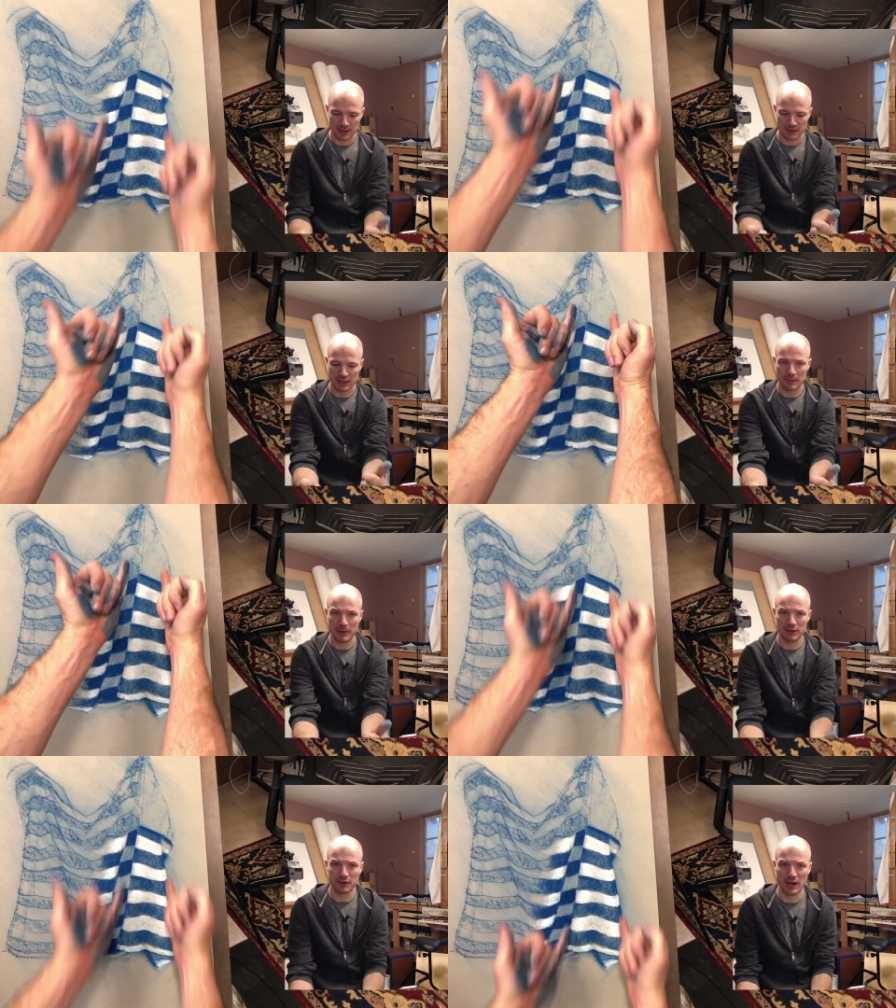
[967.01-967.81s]
Think
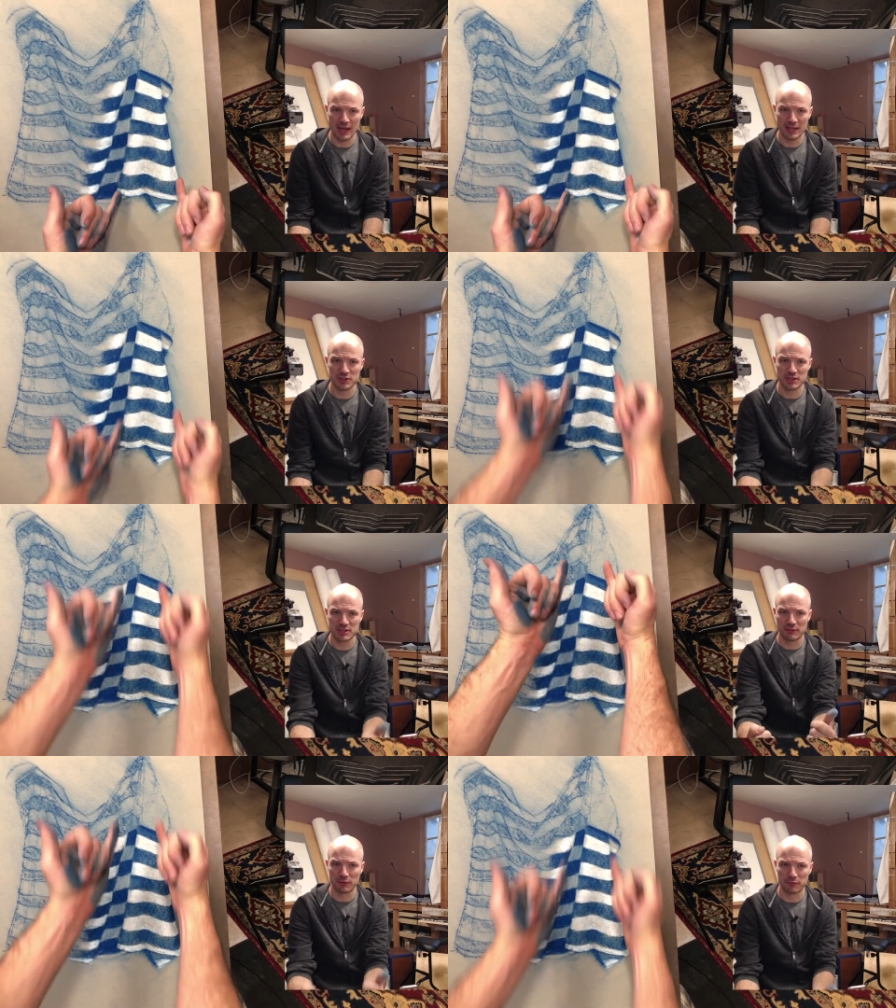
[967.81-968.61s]
about your edges
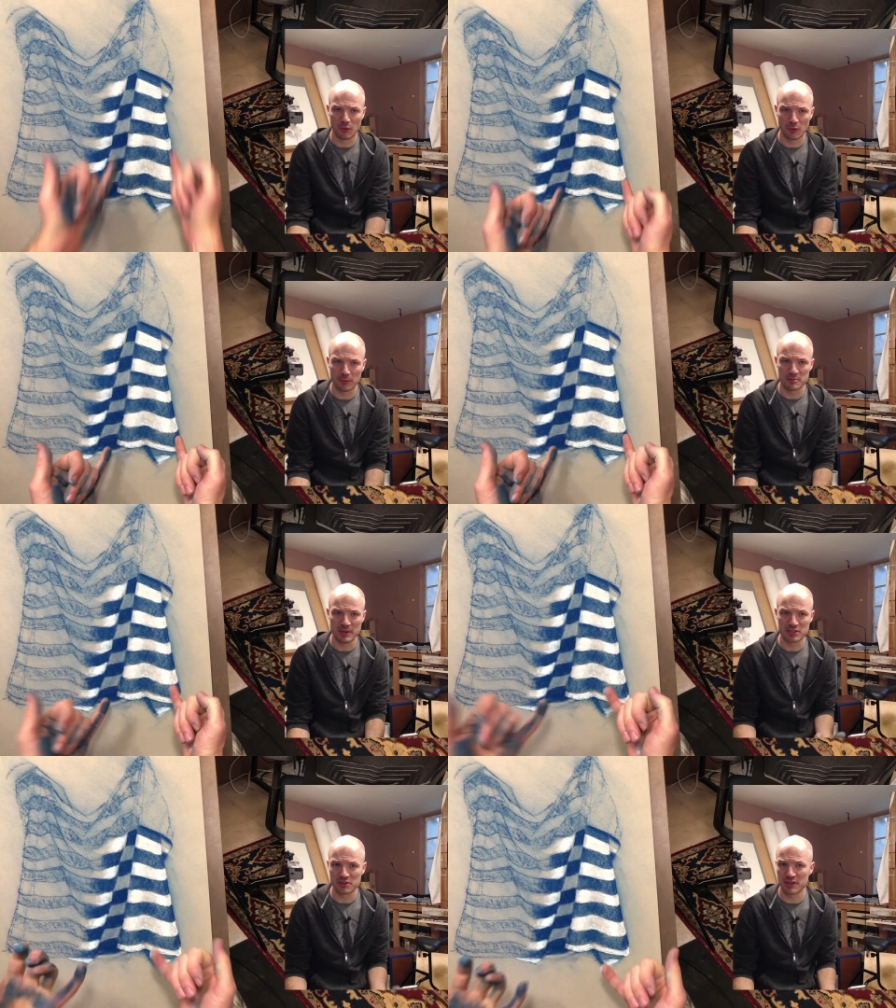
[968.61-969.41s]
of your forms,
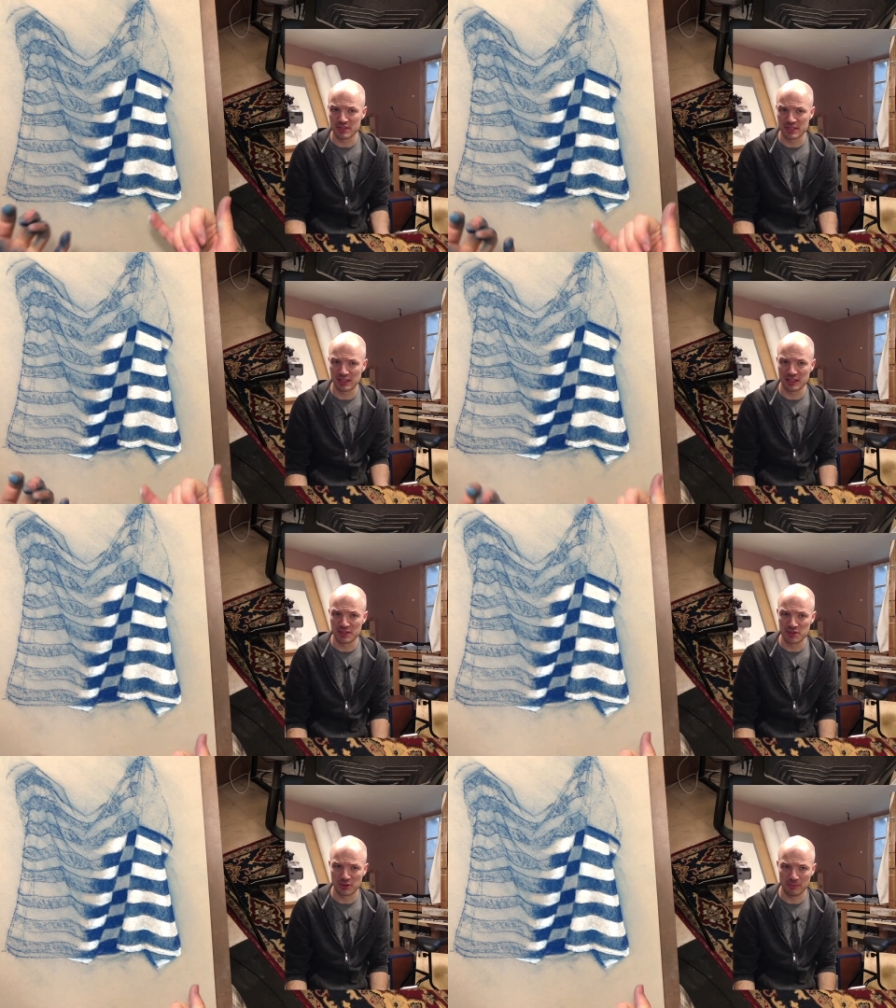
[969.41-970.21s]
make sure they're as clear
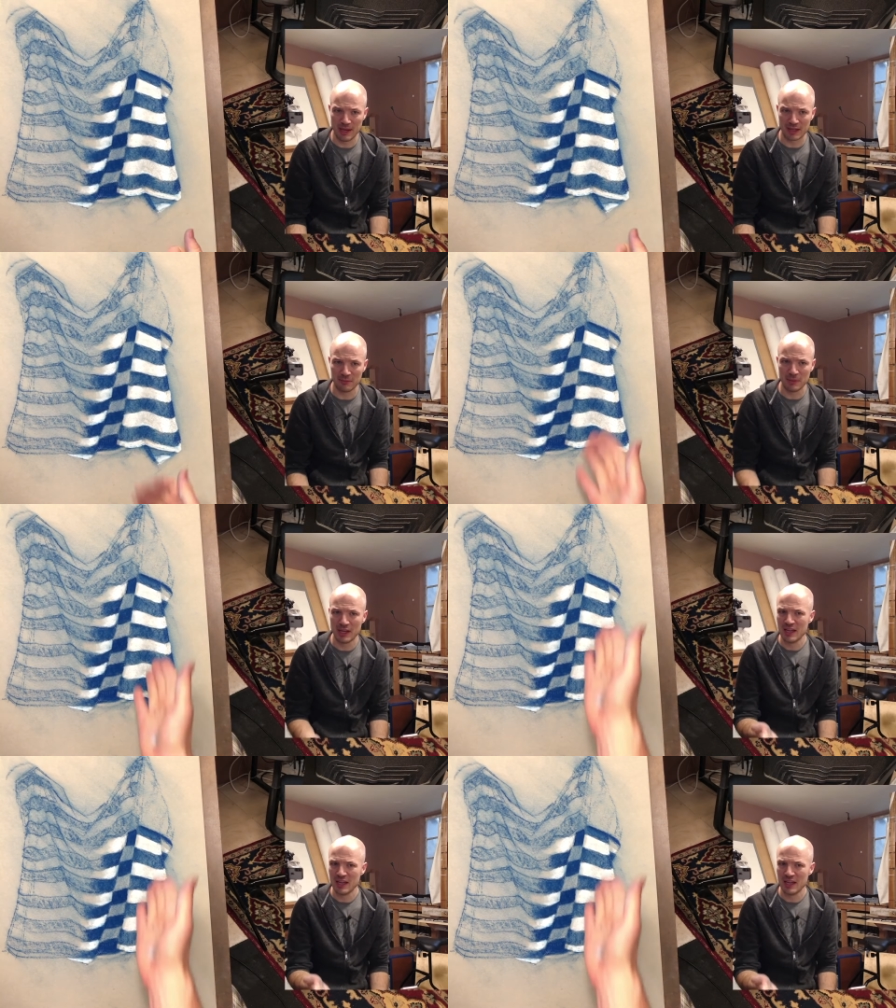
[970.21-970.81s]
as you can make them.